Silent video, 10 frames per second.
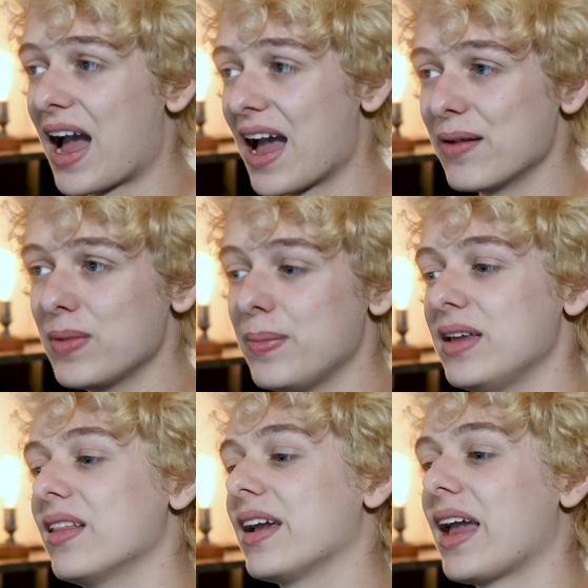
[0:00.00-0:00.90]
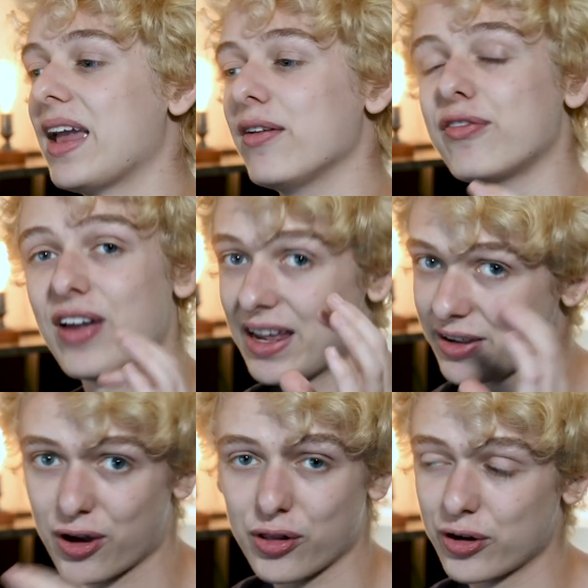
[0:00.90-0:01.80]
add maybe like a faint
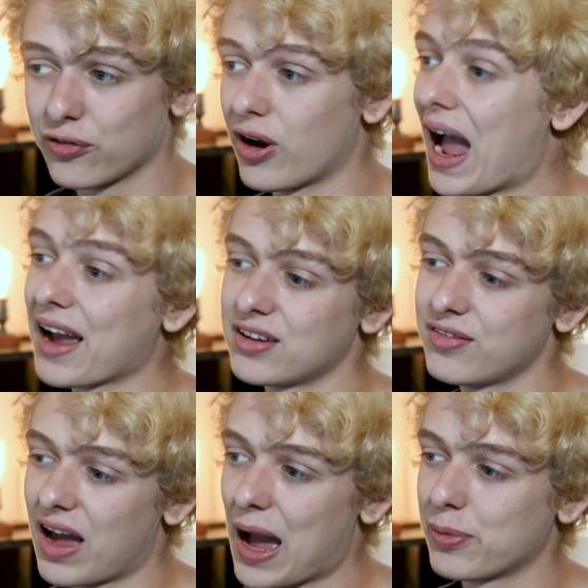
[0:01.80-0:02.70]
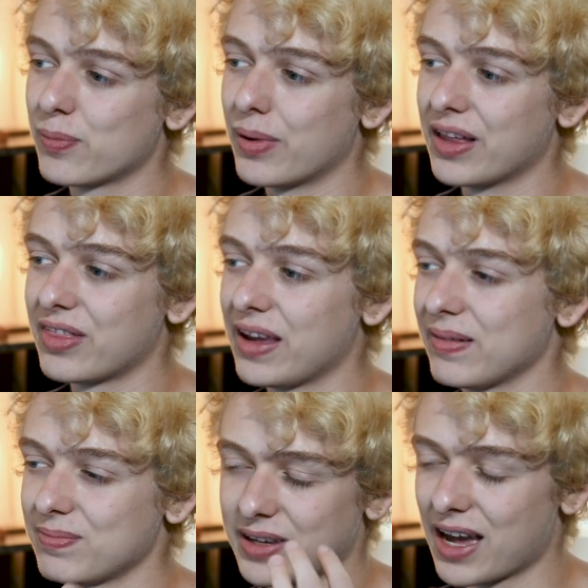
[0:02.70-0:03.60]
color for active apps, but
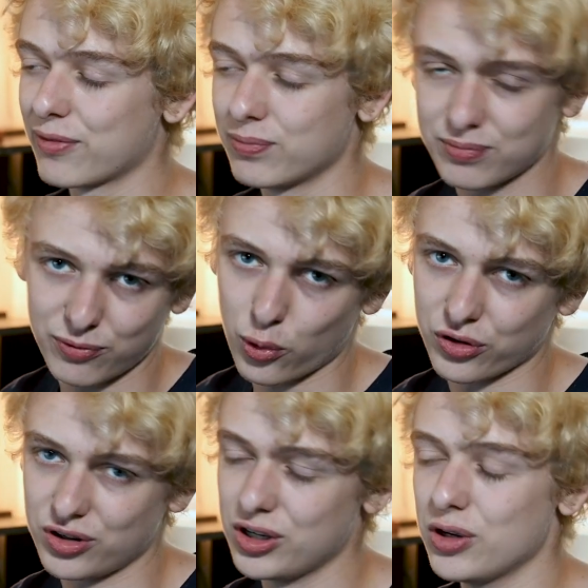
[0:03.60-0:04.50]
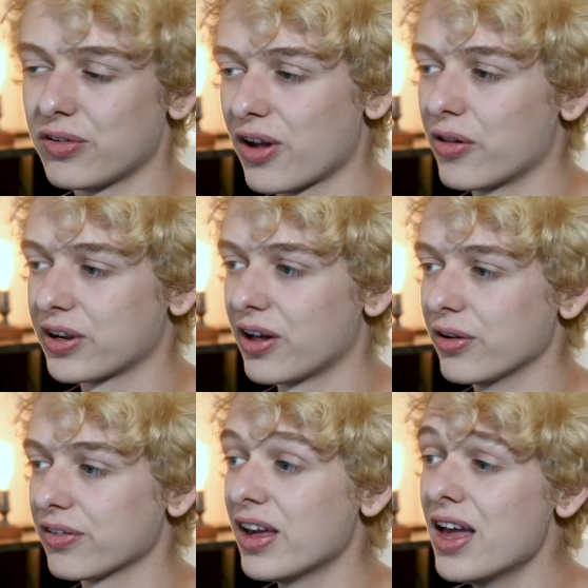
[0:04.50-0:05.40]
they kind of force you to use solid
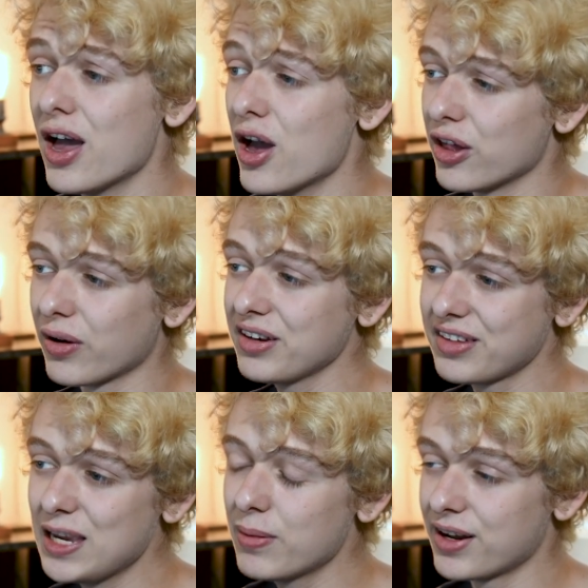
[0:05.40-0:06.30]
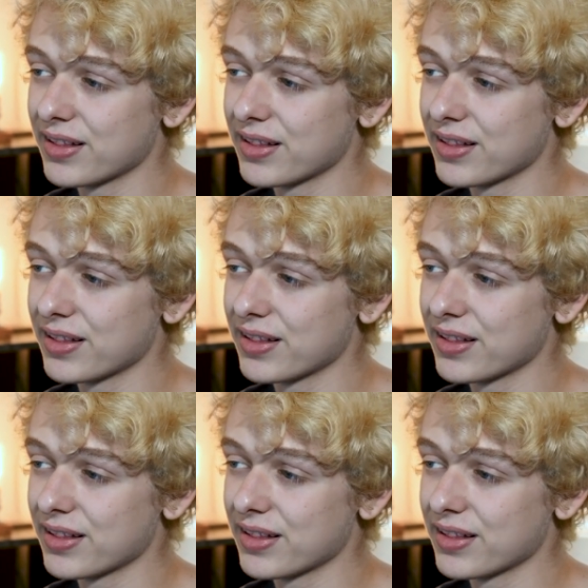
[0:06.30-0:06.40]
colors. So I just keep it